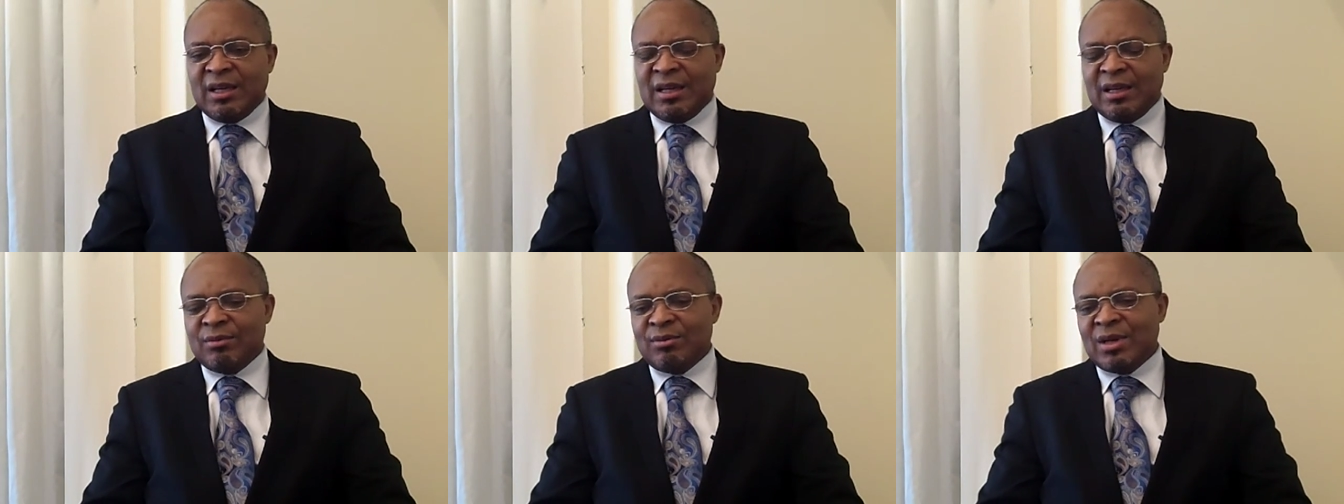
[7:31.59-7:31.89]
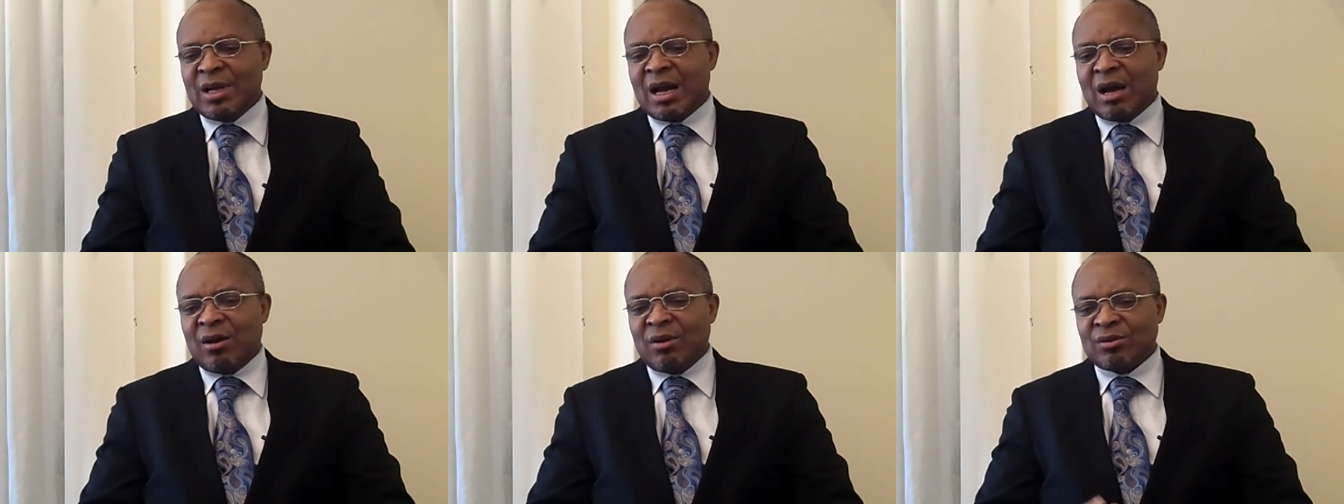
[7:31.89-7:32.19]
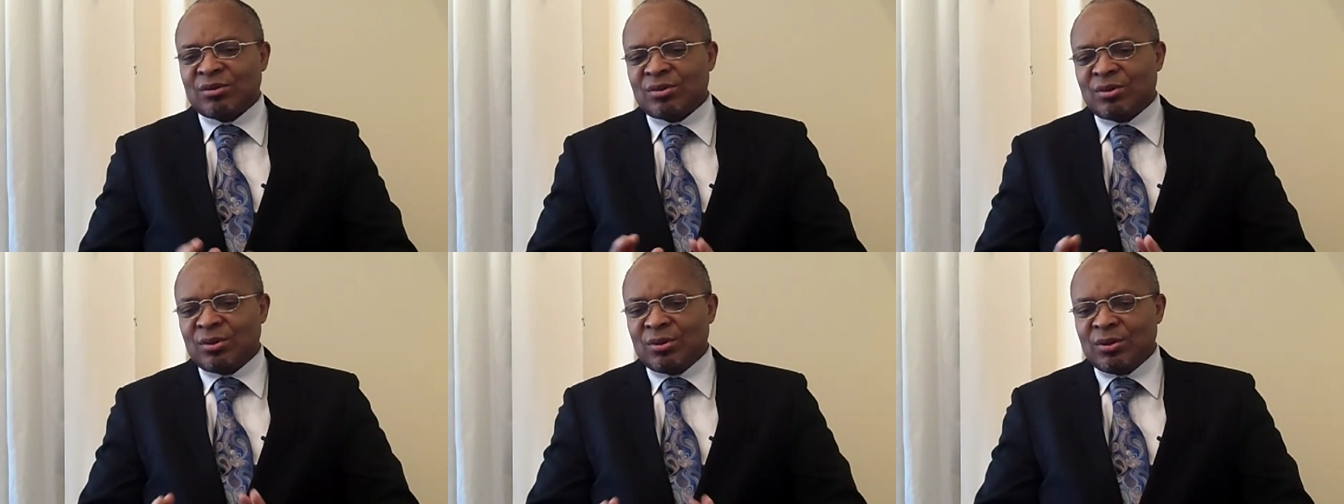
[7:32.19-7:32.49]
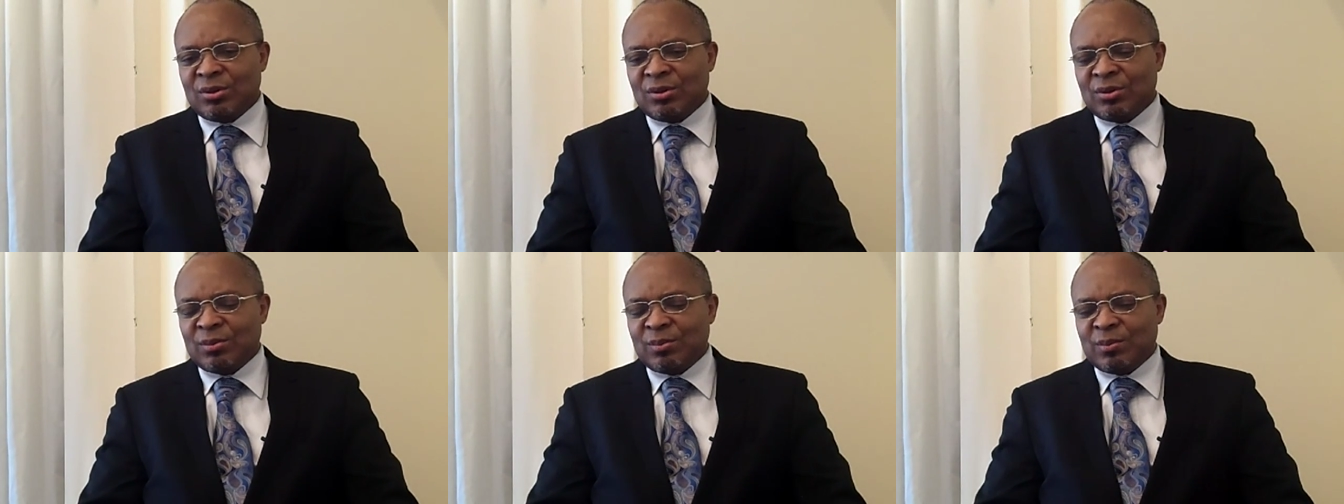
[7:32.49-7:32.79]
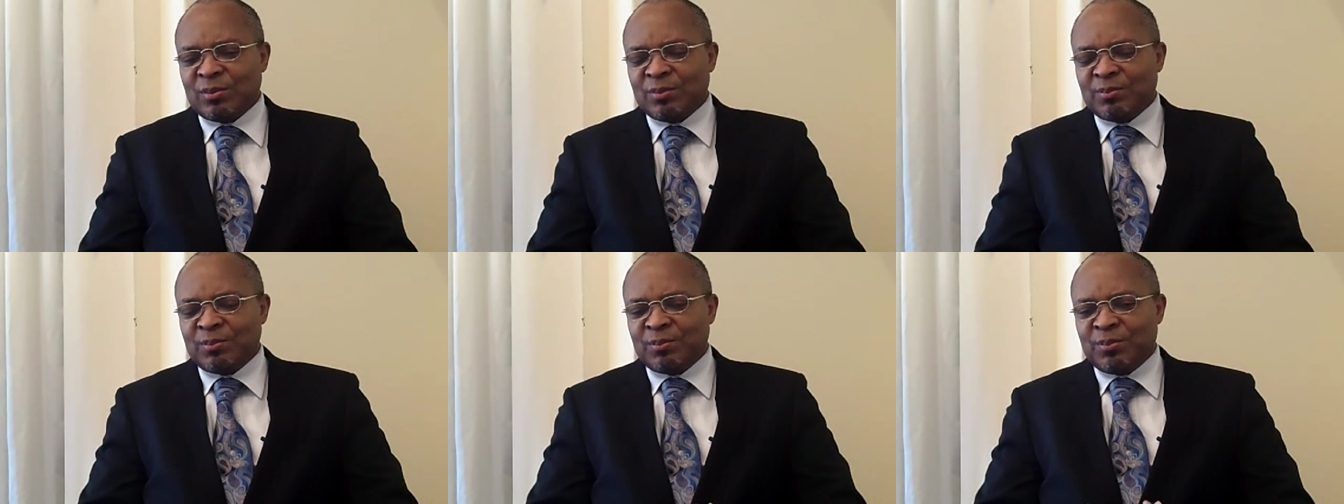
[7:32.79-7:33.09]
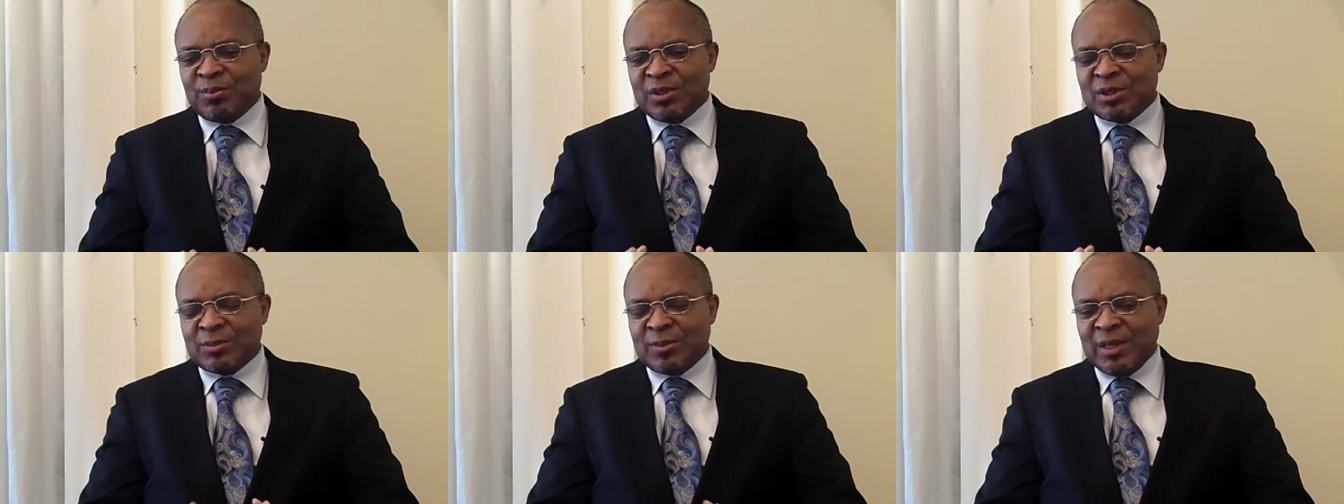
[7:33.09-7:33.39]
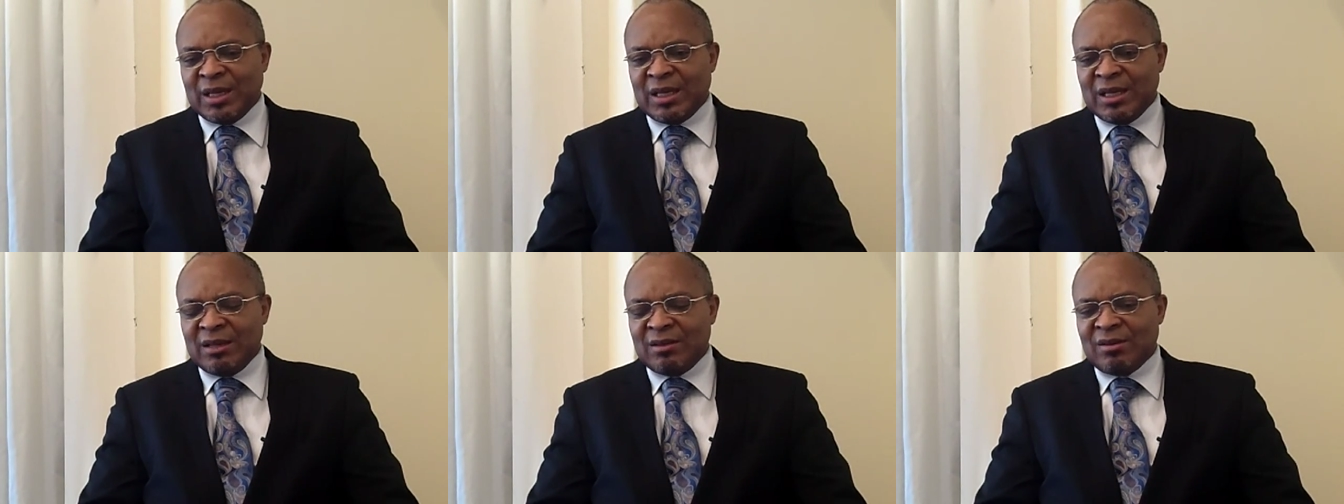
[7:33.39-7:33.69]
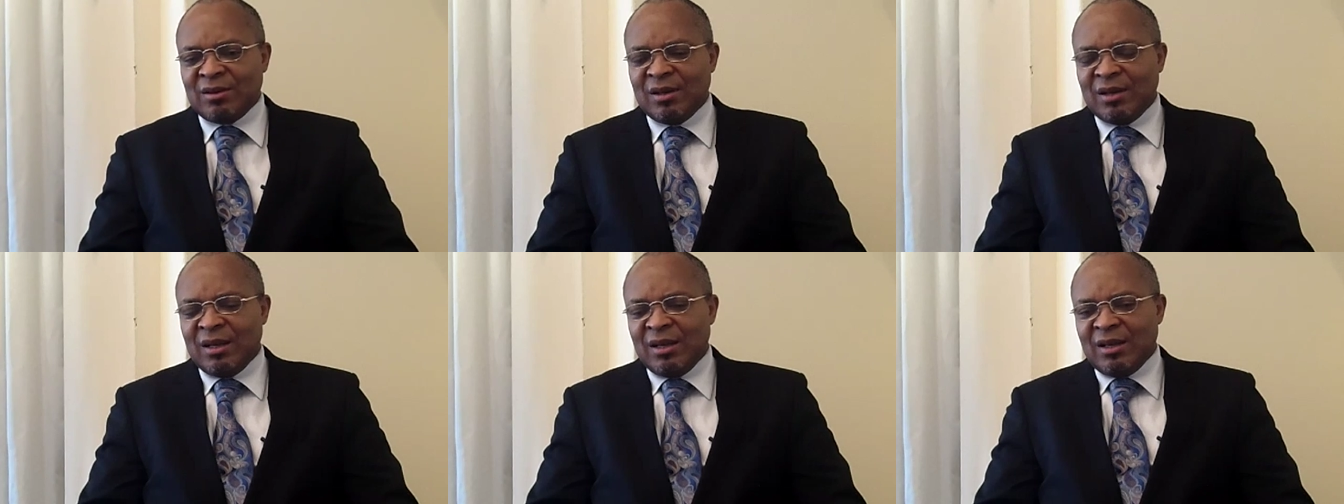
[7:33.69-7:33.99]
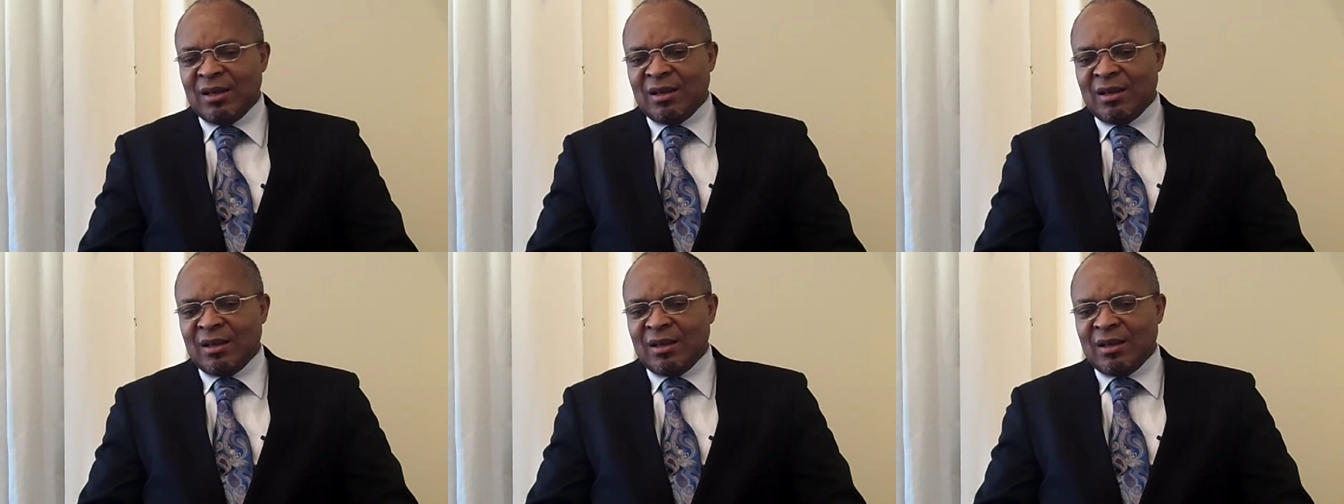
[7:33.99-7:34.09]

And we are also speaking,